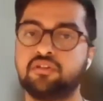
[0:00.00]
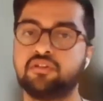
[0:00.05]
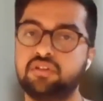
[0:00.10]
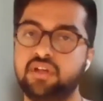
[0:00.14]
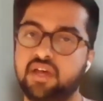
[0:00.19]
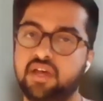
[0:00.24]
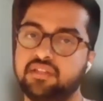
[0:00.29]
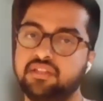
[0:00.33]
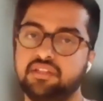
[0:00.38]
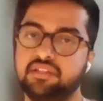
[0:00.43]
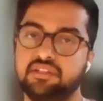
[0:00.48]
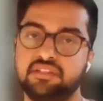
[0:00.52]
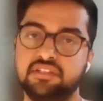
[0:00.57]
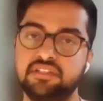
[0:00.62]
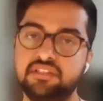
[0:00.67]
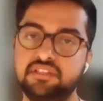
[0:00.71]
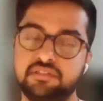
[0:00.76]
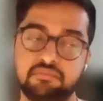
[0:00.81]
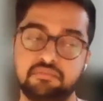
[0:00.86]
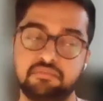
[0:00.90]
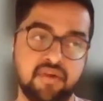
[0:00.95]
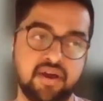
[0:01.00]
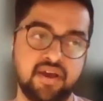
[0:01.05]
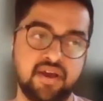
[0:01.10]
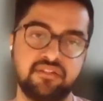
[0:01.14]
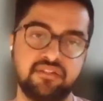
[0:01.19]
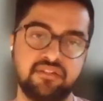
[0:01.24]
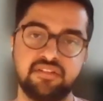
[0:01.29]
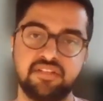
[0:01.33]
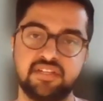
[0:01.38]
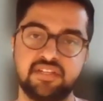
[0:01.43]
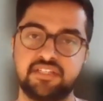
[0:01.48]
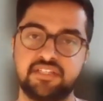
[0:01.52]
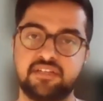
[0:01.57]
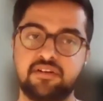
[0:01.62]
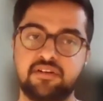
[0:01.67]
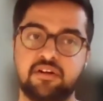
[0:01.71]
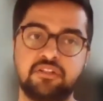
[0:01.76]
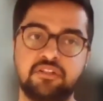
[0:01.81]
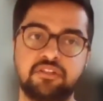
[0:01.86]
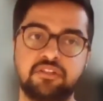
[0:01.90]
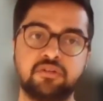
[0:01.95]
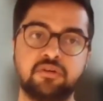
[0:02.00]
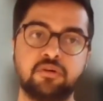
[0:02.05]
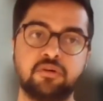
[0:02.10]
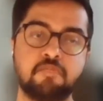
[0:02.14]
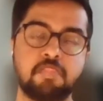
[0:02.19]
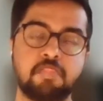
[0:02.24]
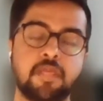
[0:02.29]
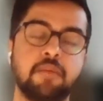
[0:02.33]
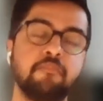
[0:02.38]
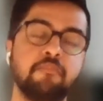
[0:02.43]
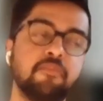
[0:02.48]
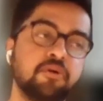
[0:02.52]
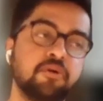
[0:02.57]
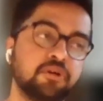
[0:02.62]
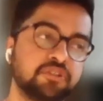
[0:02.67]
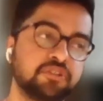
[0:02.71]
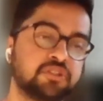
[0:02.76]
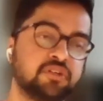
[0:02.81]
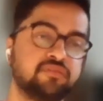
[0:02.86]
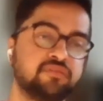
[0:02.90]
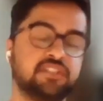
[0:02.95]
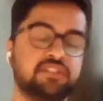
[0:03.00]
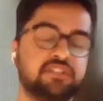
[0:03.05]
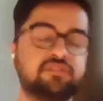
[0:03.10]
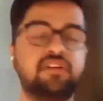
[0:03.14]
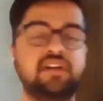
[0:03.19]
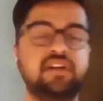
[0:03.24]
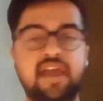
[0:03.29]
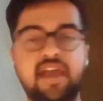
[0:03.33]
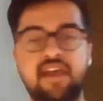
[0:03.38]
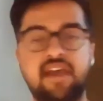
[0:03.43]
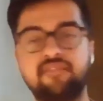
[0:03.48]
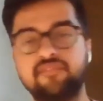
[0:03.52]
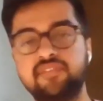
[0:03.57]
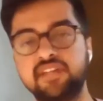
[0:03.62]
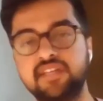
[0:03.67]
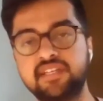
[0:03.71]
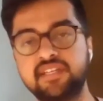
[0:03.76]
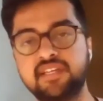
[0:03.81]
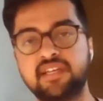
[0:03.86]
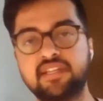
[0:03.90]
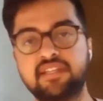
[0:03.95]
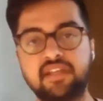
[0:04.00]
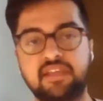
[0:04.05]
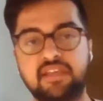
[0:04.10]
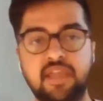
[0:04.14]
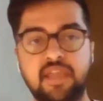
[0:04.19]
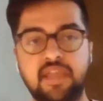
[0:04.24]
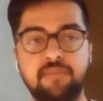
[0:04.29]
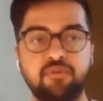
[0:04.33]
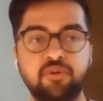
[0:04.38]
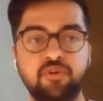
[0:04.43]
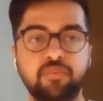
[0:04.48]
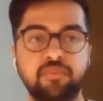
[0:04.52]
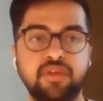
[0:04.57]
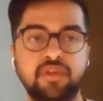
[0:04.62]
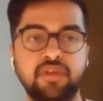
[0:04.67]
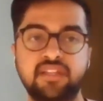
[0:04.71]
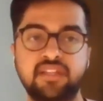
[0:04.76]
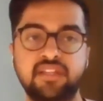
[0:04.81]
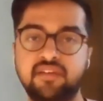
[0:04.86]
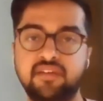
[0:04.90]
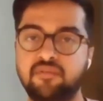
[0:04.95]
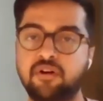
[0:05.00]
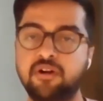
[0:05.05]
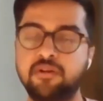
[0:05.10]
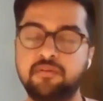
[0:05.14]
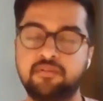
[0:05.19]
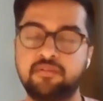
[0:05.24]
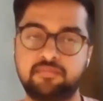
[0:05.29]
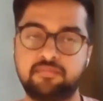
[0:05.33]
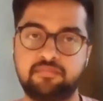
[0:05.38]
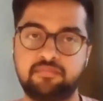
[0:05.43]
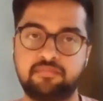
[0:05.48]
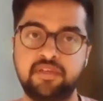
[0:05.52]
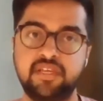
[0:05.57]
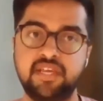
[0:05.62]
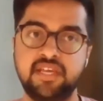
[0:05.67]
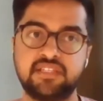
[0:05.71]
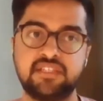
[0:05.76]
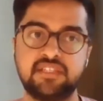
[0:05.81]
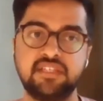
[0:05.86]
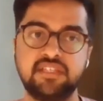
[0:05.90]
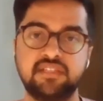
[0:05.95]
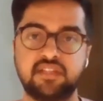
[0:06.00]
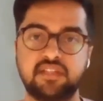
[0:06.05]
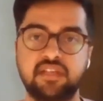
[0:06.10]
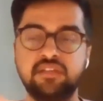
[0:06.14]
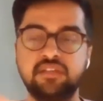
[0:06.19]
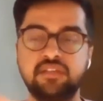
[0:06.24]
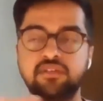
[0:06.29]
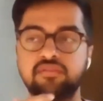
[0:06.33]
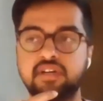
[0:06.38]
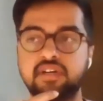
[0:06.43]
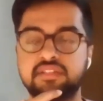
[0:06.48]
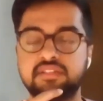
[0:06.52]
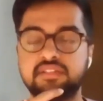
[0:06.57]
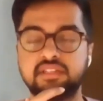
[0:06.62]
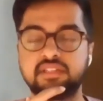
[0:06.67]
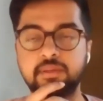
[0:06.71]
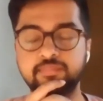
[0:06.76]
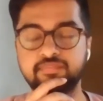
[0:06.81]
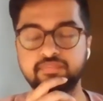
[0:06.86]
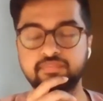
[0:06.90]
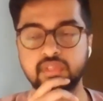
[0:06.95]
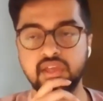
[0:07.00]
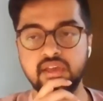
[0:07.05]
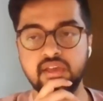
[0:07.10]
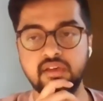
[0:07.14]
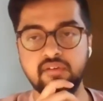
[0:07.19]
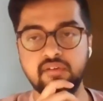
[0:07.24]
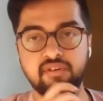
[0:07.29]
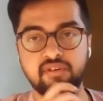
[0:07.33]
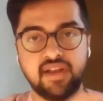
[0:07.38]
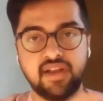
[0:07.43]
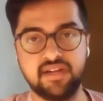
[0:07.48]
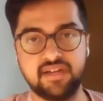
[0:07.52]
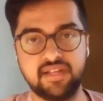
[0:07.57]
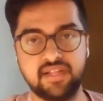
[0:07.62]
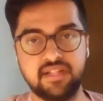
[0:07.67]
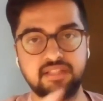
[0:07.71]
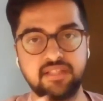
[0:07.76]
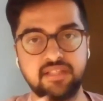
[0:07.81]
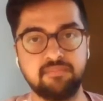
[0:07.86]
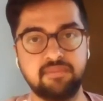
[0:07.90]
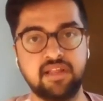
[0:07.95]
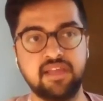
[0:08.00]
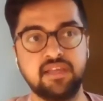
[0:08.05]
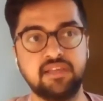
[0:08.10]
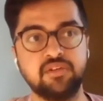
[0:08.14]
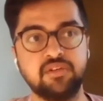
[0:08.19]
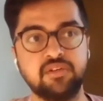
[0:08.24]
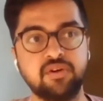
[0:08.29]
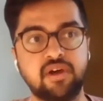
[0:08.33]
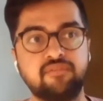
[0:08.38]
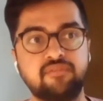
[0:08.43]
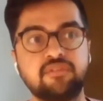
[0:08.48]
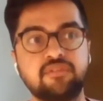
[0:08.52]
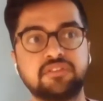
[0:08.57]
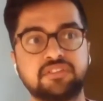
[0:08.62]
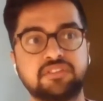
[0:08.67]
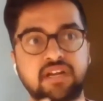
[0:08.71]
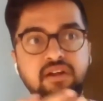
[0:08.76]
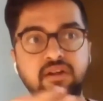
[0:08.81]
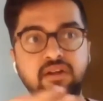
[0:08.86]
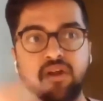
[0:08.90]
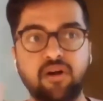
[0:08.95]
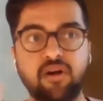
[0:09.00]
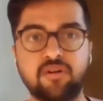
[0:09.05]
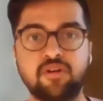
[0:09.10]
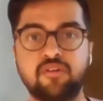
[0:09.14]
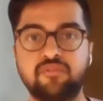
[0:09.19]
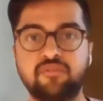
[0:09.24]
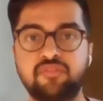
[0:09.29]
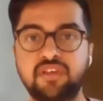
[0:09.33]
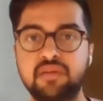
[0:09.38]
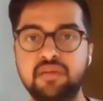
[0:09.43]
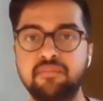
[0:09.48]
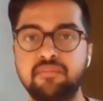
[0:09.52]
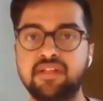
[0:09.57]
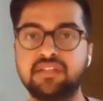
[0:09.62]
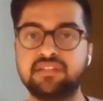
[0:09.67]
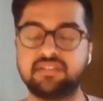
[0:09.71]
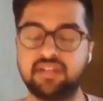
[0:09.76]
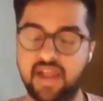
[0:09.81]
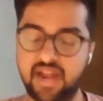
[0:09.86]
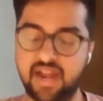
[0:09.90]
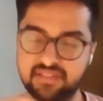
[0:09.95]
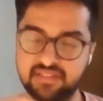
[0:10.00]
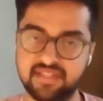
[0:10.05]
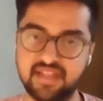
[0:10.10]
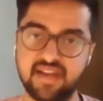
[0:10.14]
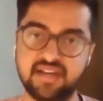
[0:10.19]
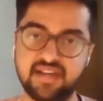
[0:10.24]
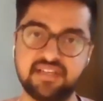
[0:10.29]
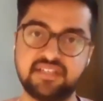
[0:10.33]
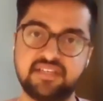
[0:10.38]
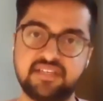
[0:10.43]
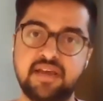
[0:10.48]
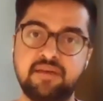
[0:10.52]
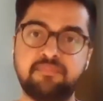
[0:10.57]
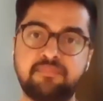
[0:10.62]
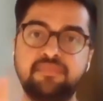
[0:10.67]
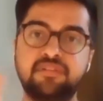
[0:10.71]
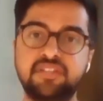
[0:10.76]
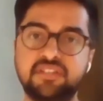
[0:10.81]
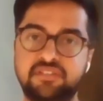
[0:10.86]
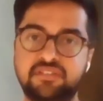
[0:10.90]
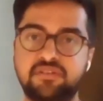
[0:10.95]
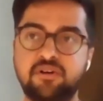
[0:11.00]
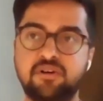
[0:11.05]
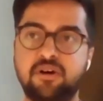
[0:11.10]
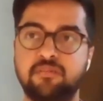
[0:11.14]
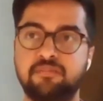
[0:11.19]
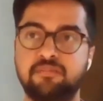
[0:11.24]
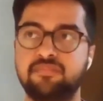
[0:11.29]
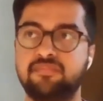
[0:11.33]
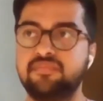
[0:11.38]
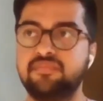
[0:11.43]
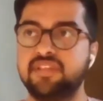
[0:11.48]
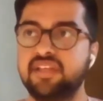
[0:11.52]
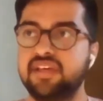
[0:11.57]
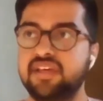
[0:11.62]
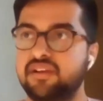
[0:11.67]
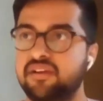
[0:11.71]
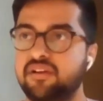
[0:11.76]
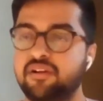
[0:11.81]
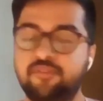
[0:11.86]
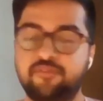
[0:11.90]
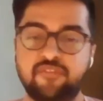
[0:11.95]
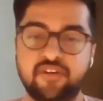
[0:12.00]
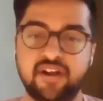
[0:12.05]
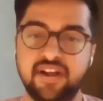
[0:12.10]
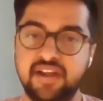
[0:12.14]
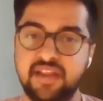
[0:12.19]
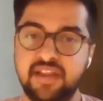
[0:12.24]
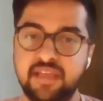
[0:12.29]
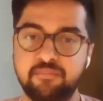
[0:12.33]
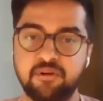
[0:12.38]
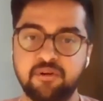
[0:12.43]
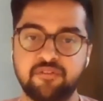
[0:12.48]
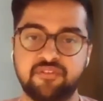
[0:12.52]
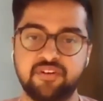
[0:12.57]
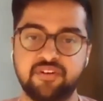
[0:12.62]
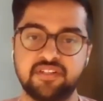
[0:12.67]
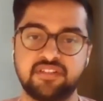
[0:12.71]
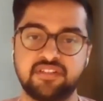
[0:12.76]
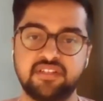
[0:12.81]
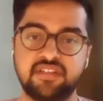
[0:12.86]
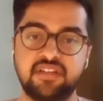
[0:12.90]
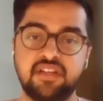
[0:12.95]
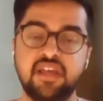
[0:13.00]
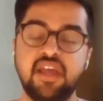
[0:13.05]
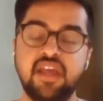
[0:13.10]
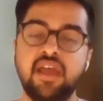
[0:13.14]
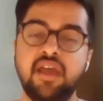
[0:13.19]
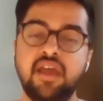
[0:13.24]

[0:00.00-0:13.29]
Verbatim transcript: So yeah, this is my suggestion also. Most of the students every year they came to me and they want PhDs in USA. When I tell them like you have to send a lot of email, at that step they stop. They are not finding professor.